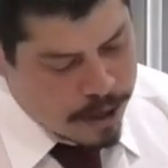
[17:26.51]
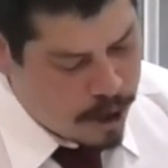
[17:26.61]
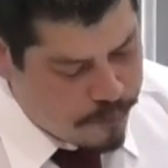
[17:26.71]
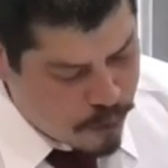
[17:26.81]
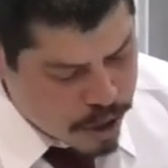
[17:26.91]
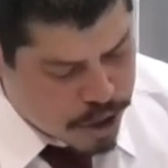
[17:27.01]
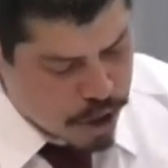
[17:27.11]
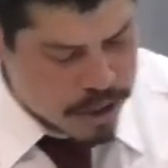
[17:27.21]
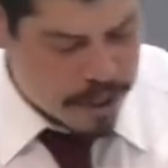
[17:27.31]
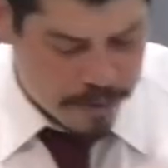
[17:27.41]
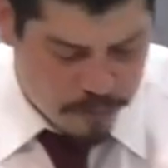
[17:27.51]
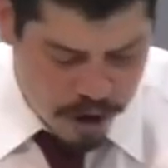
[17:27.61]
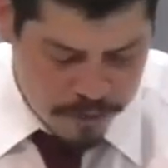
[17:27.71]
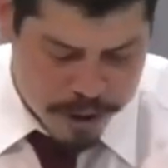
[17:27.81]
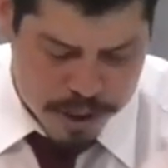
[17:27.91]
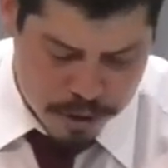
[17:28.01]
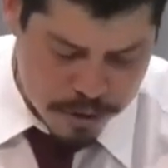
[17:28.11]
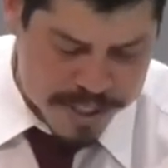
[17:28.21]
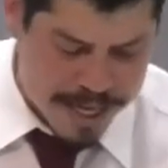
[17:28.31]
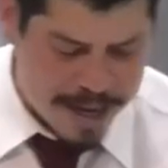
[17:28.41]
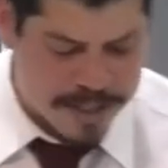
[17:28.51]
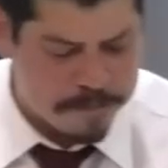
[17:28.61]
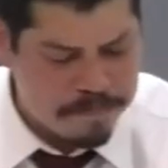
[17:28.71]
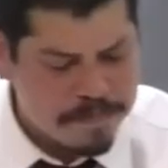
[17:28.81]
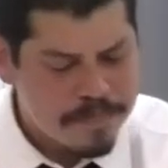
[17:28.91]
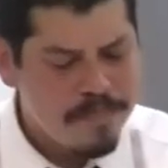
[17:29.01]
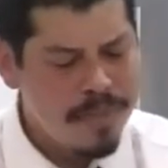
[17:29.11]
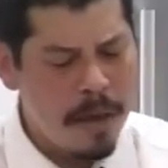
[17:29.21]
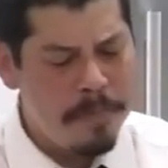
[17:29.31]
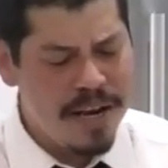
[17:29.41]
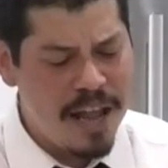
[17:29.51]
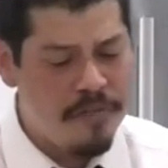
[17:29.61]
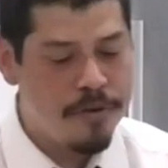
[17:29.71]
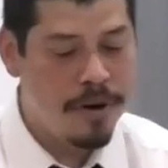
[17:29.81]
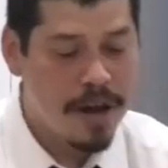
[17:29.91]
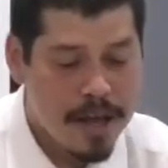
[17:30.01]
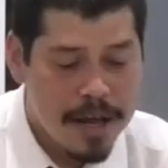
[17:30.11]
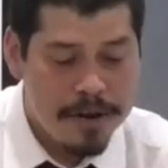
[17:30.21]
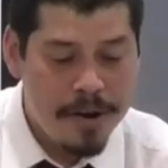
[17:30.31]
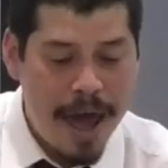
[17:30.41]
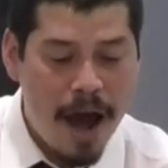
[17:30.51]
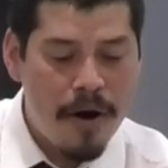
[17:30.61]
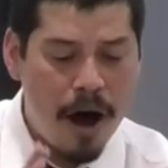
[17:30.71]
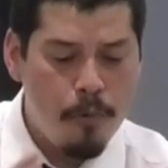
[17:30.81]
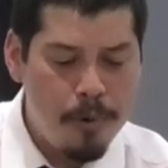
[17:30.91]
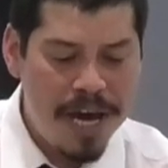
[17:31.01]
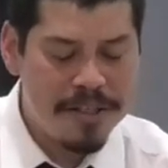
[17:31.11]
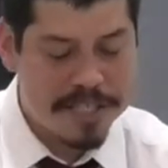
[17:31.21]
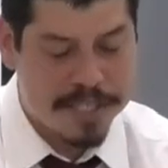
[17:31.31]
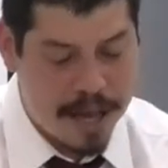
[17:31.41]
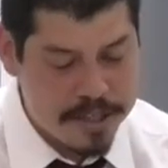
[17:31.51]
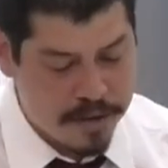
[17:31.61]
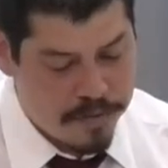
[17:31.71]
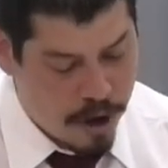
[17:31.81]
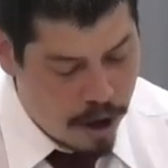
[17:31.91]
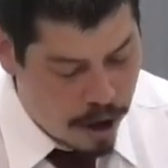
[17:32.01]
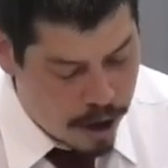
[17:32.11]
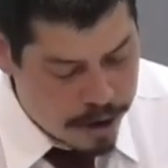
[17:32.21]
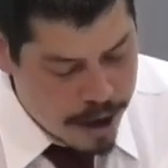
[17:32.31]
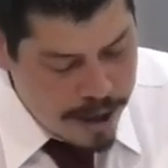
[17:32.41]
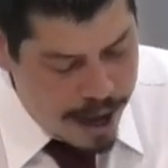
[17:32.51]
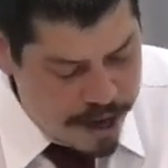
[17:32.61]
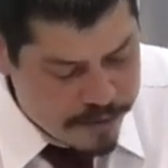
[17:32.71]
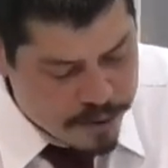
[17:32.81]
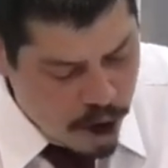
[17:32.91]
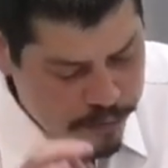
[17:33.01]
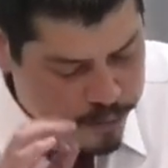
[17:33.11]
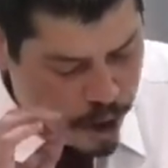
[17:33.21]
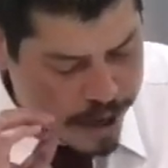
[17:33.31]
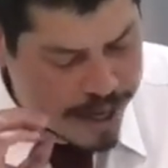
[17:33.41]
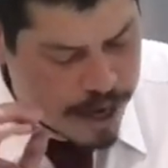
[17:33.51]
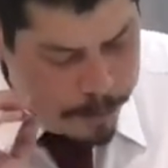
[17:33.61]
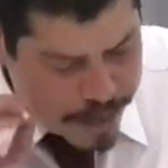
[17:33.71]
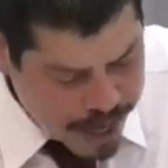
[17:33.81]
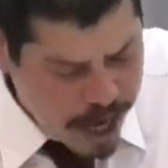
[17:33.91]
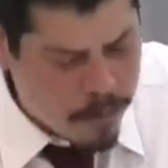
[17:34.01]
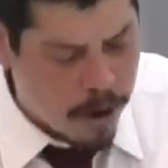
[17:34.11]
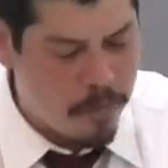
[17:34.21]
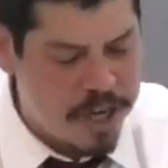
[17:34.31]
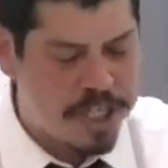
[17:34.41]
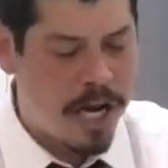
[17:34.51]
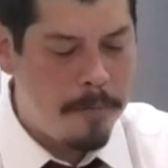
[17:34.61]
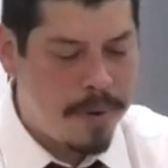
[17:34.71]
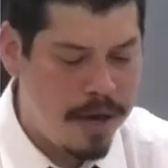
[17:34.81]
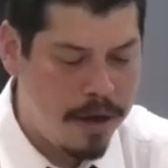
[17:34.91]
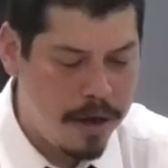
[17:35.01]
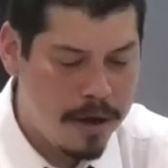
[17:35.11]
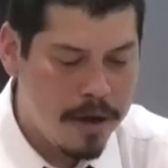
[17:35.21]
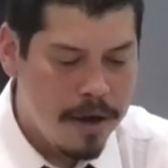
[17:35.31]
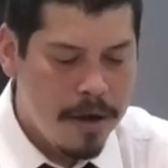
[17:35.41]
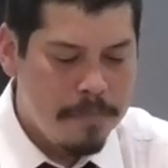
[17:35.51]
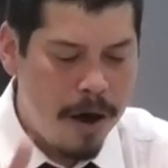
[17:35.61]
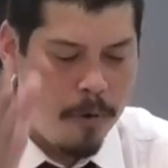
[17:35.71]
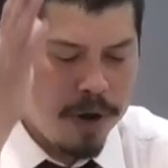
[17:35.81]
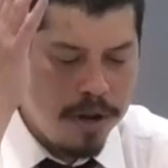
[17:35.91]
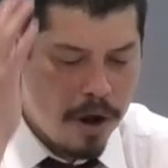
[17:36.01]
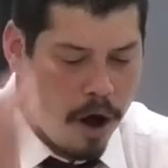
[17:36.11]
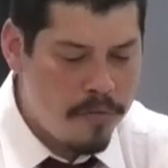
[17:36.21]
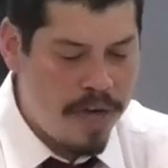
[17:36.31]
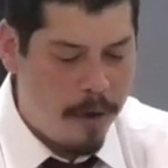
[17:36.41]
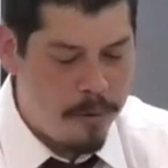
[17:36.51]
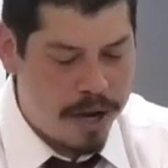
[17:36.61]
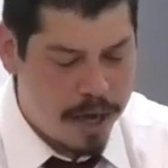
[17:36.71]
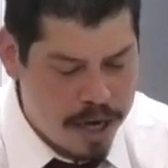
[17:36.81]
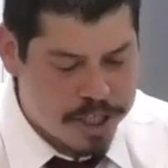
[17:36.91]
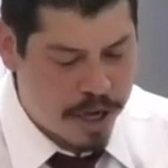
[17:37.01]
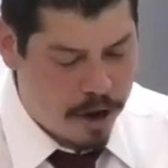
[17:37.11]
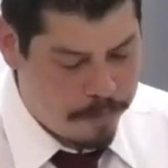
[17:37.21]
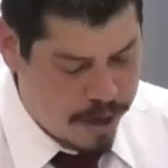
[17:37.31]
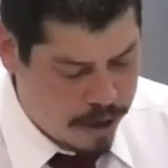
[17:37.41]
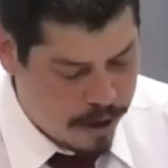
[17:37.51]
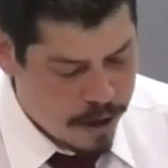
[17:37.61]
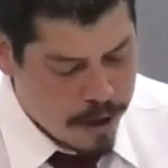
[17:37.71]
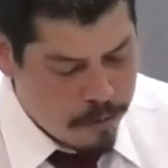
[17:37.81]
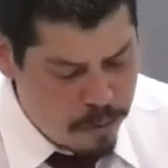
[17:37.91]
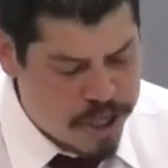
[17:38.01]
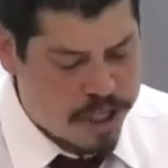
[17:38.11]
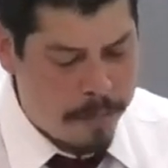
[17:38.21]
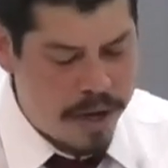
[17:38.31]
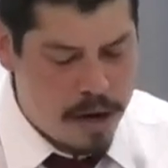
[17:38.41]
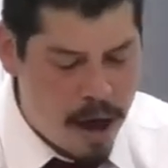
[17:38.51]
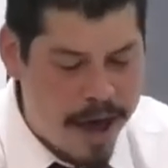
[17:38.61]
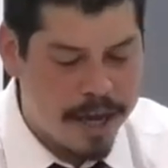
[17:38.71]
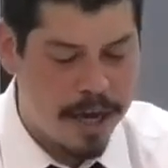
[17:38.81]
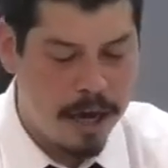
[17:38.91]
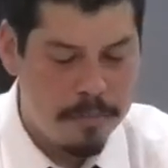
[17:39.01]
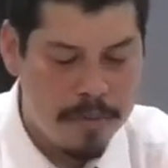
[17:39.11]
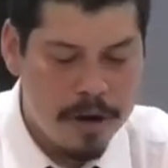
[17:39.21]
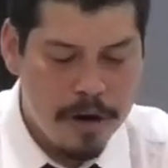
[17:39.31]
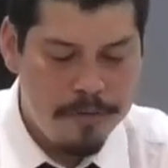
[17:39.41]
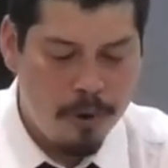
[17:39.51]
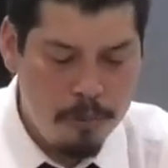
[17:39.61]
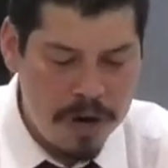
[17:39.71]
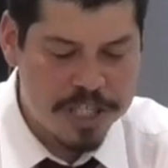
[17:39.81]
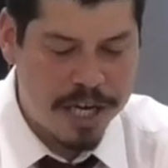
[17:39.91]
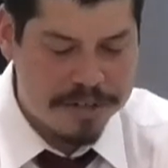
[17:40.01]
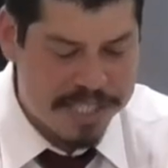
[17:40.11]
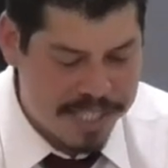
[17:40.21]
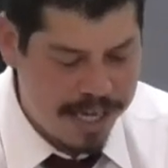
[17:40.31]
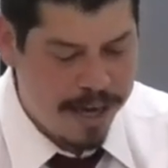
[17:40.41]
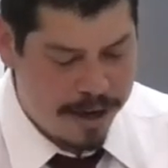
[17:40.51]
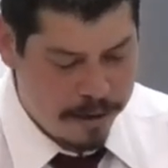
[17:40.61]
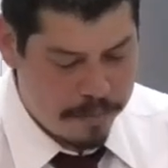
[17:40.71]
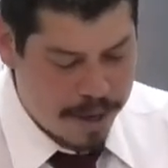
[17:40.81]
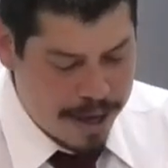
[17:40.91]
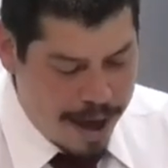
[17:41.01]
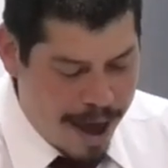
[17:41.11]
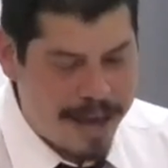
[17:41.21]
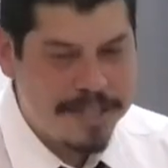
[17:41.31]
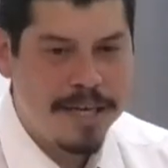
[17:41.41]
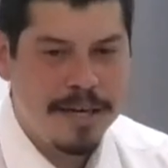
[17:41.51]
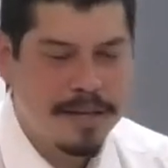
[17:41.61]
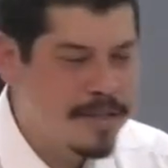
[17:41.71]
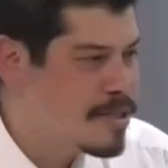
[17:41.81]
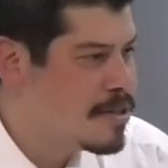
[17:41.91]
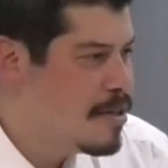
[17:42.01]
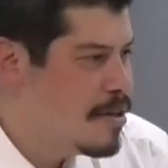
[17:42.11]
You know, 1 John chapter 3 verse 2 says, Beloved, now are we the sons of God, and it doth not yet appear what we shall be, but we know that when he shall appear, we shall be like him, for we shall see him as he is.